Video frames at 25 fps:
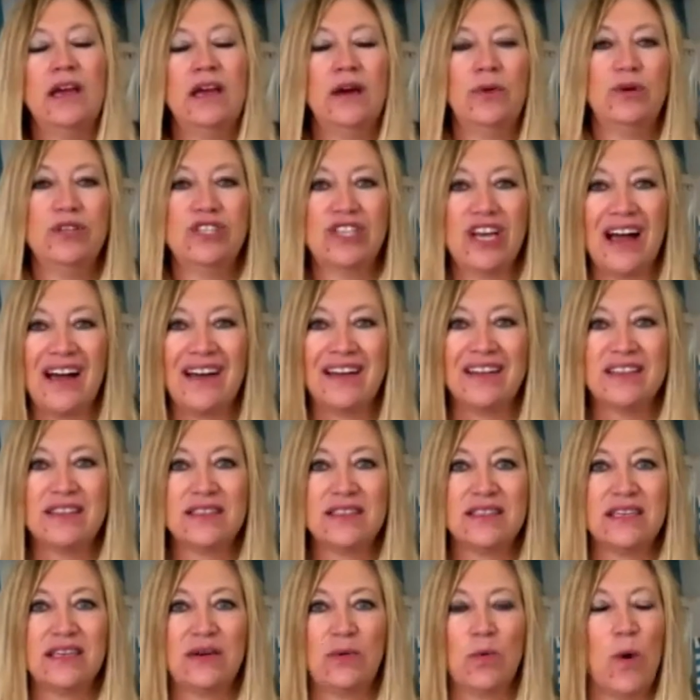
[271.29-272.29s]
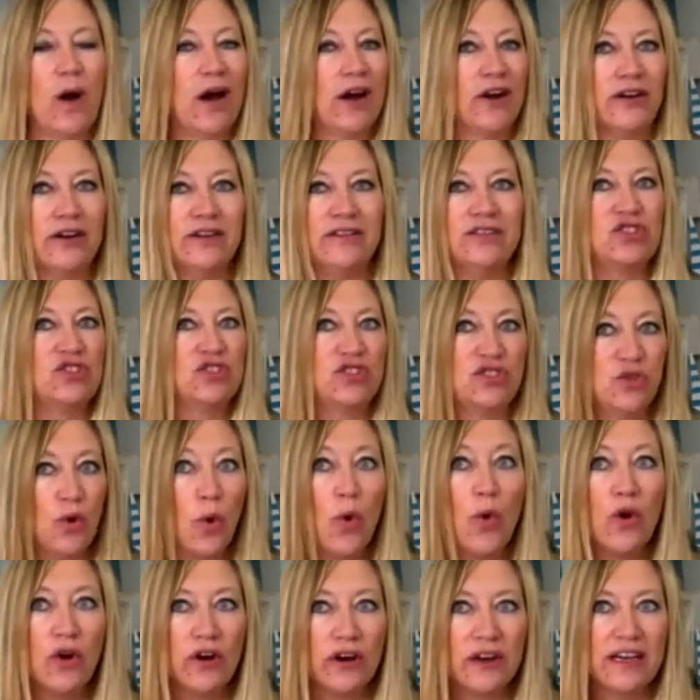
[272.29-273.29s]
which honestly, water in
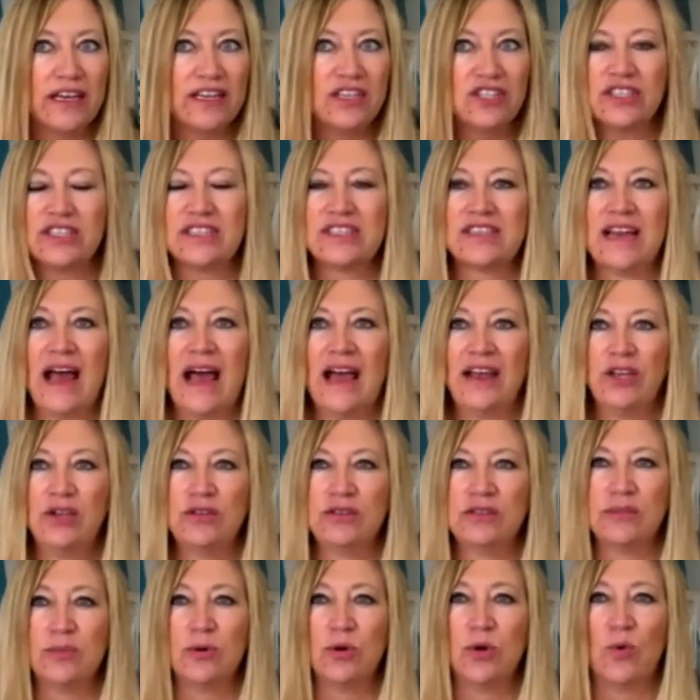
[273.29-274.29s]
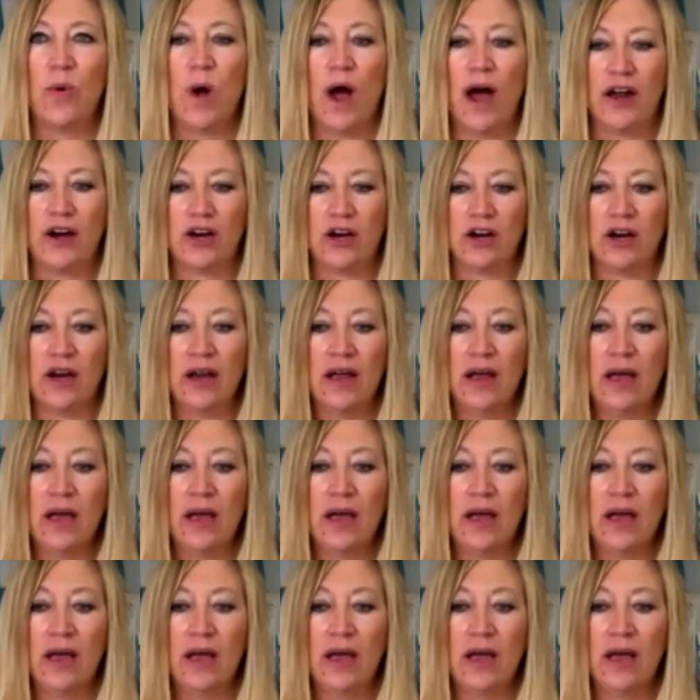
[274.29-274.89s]
storage is not usable water,